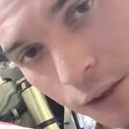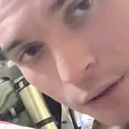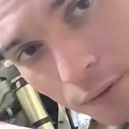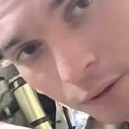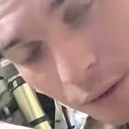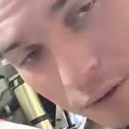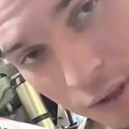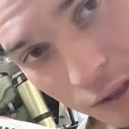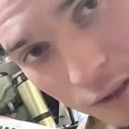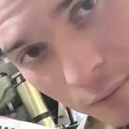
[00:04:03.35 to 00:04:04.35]
do have a graphics
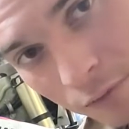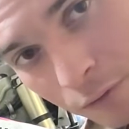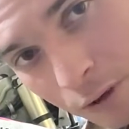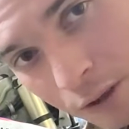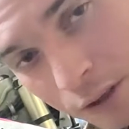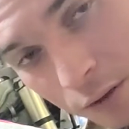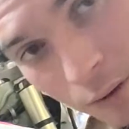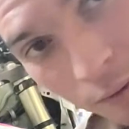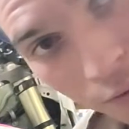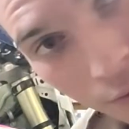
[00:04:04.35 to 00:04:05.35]
case coming for it because I do
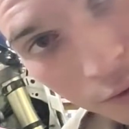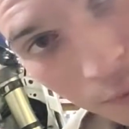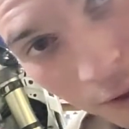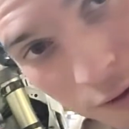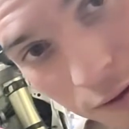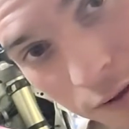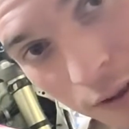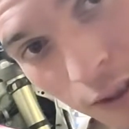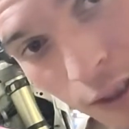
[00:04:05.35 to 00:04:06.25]
have 3 sponsors